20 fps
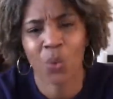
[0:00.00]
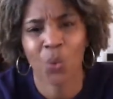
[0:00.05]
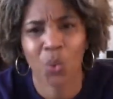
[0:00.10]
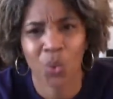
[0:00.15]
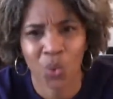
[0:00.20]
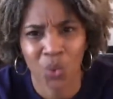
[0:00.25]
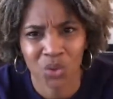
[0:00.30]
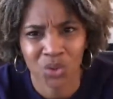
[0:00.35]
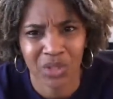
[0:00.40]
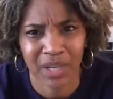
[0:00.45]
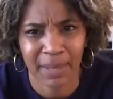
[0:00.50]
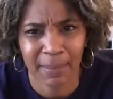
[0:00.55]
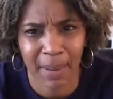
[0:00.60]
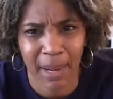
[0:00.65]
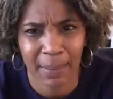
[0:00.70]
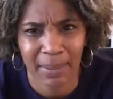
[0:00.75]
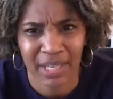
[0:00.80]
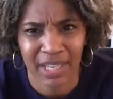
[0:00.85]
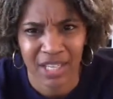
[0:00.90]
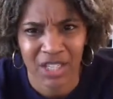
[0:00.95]
of wool, so they
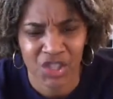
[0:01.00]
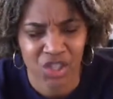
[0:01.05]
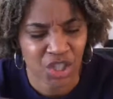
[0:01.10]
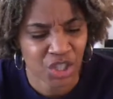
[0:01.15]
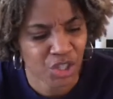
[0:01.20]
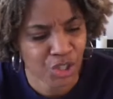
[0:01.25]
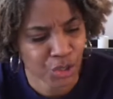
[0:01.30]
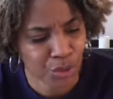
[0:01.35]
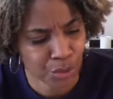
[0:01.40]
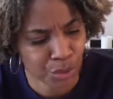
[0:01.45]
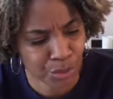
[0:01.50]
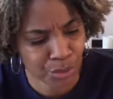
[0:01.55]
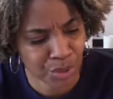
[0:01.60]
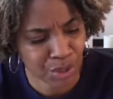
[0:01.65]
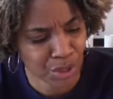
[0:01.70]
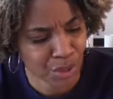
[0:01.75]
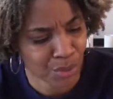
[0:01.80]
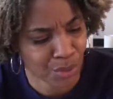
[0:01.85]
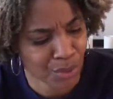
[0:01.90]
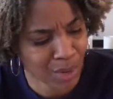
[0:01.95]
might be itchy too.
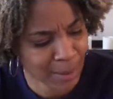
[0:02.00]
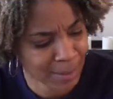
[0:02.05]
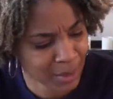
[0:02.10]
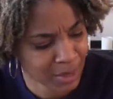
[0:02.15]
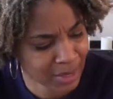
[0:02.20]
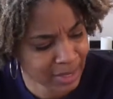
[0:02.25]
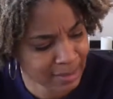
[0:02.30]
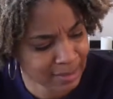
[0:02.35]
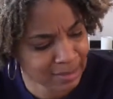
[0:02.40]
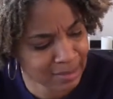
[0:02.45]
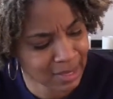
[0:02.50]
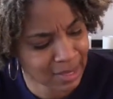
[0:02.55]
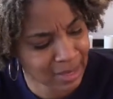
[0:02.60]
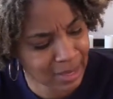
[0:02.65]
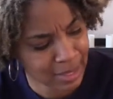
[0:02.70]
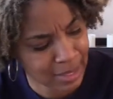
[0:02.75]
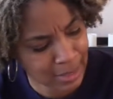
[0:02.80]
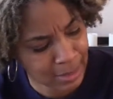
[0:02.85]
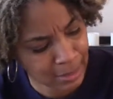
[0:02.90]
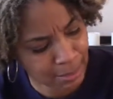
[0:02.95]
So I'm going to send
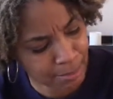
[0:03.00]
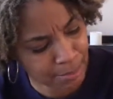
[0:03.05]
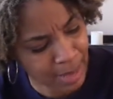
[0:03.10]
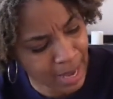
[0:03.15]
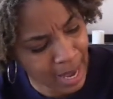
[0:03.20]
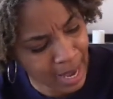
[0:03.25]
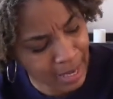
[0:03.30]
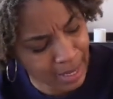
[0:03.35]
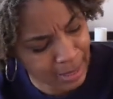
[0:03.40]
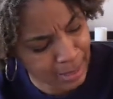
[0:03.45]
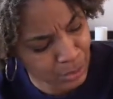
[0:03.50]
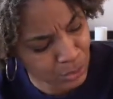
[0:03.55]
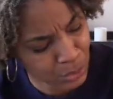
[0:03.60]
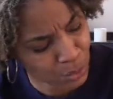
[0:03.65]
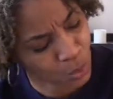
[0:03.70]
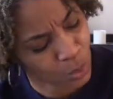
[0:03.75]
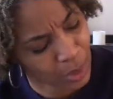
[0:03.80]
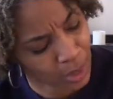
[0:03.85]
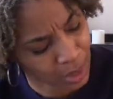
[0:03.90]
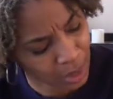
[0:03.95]
these back as
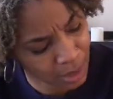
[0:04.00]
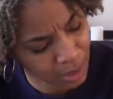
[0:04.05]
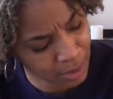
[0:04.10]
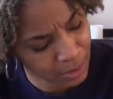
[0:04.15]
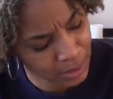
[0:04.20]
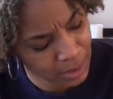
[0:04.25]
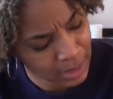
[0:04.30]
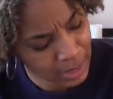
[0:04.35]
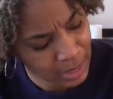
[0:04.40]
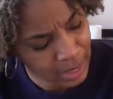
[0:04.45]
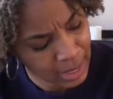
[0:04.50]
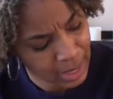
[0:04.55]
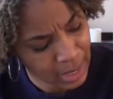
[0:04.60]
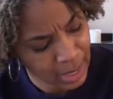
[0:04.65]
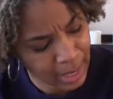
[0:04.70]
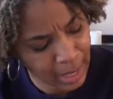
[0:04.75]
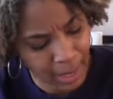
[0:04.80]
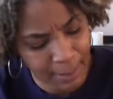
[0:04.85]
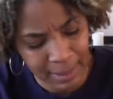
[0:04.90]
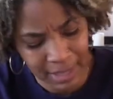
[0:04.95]
well.
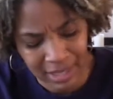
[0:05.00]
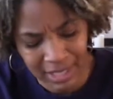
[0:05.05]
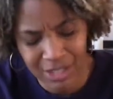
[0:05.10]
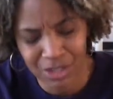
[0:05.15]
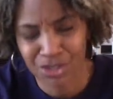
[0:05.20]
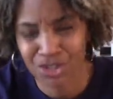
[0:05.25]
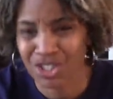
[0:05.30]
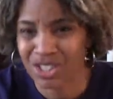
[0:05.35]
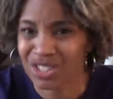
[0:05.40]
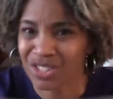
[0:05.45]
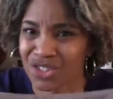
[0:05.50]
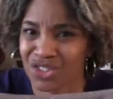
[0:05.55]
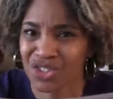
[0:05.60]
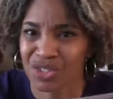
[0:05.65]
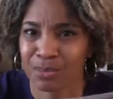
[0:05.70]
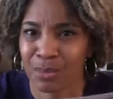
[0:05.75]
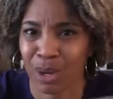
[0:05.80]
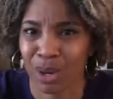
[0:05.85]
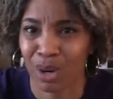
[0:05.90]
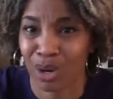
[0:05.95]
And these are just a
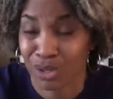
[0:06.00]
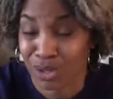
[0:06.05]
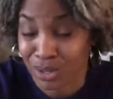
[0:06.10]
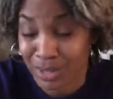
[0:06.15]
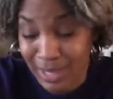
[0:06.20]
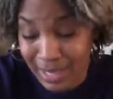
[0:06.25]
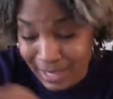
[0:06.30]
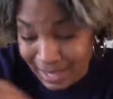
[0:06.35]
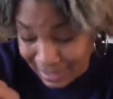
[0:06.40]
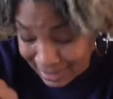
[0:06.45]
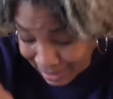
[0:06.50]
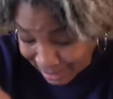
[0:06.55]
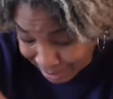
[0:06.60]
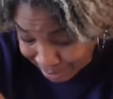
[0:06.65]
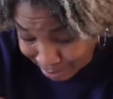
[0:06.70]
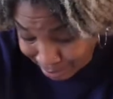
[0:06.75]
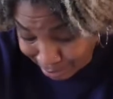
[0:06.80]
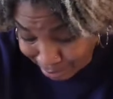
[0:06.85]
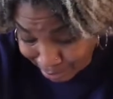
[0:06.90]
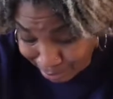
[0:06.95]
small, so I guess
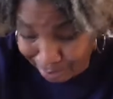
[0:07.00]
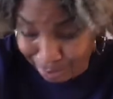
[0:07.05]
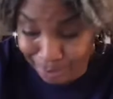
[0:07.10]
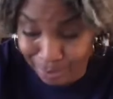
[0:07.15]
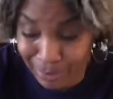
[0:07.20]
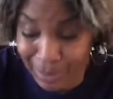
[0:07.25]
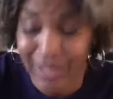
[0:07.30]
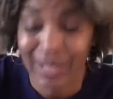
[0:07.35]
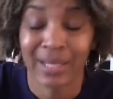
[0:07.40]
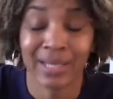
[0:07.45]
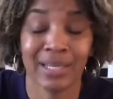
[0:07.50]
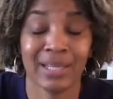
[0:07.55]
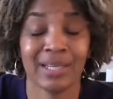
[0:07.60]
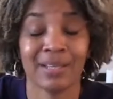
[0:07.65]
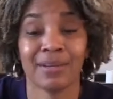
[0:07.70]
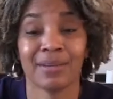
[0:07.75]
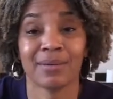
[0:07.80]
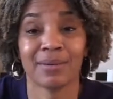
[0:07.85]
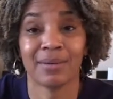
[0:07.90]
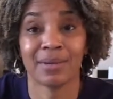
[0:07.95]
I need
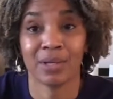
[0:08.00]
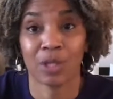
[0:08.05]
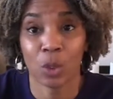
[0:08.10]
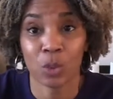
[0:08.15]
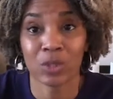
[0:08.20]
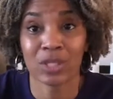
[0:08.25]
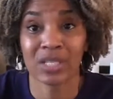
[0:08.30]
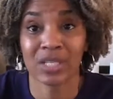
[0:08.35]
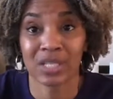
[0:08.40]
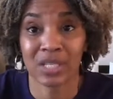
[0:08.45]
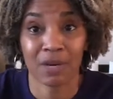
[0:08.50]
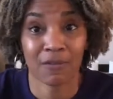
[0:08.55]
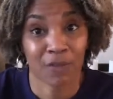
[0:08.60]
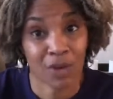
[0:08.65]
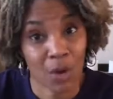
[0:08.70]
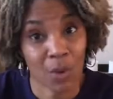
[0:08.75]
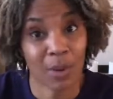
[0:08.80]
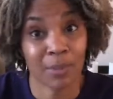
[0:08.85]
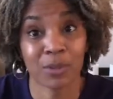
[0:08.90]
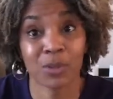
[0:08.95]
to note to self,
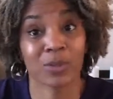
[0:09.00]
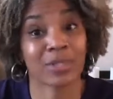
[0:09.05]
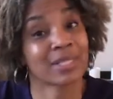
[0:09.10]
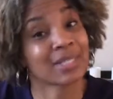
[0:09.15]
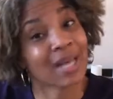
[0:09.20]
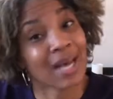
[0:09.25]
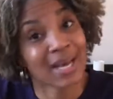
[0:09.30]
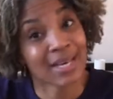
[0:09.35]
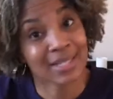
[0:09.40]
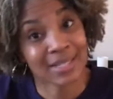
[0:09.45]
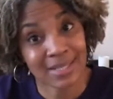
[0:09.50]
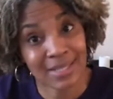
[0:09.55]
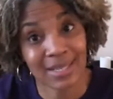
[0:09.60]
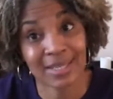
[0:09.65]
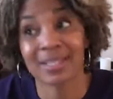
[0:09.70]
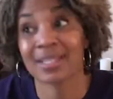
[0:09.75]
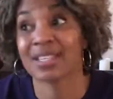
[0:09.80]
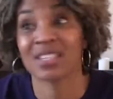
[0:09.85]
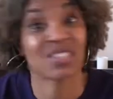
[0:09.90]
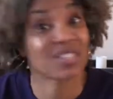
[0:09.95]
go up to a size
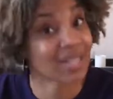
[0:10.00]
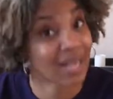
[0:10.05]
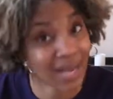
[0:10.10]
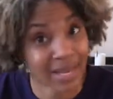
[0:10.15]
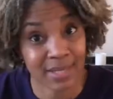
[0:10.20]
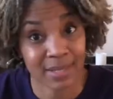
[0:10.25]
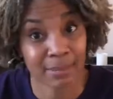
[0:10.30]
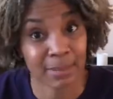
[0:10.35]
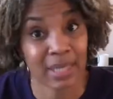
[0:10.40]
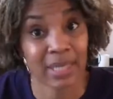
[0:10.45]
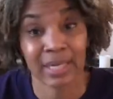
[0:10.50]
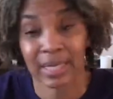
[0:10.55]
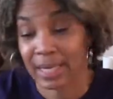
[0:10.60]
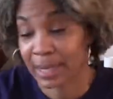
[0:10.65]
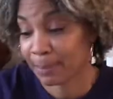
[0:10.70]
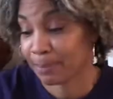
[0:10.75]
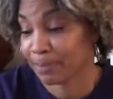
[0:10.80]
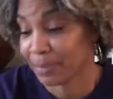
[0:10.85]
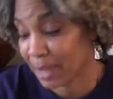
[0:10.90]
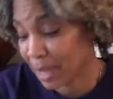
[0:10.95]
6 and a size
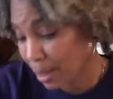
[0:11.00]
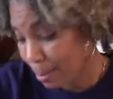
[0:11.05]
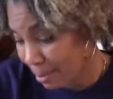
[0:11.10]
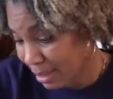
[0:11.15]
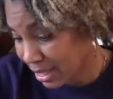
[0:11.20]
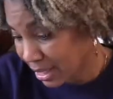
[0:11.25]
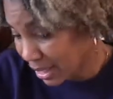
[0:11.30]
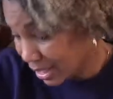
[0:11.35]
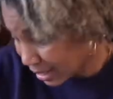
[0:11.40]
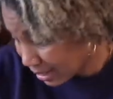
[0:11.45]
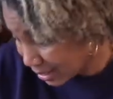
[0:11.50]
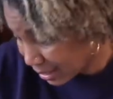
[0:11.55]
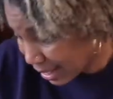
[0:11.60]
medium. Because